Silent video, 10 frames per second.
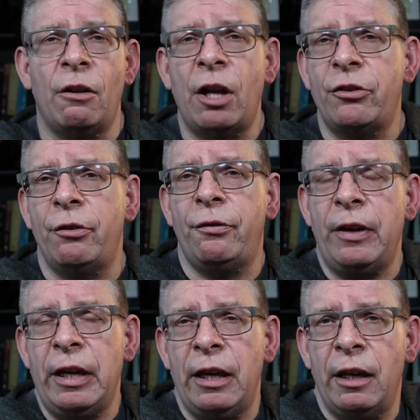Lots
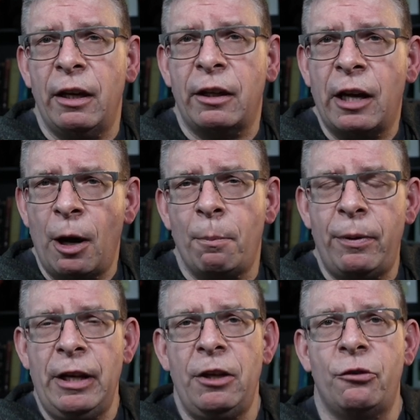of
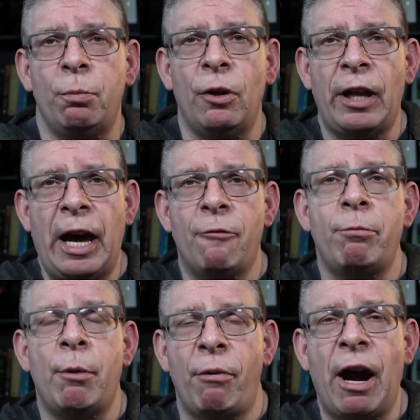companies will
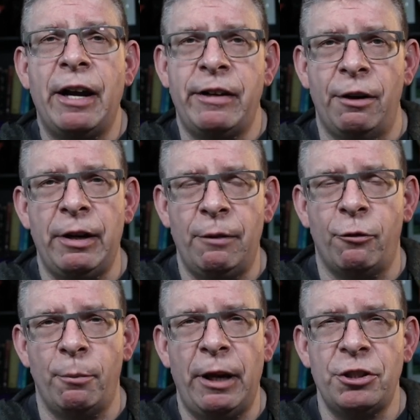have proprietary
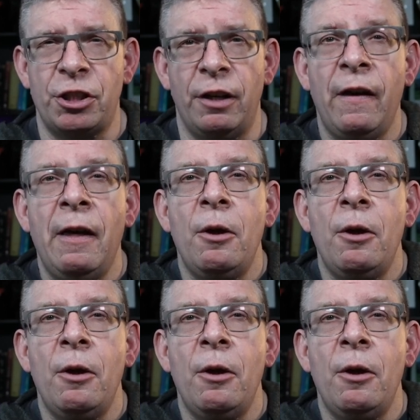information.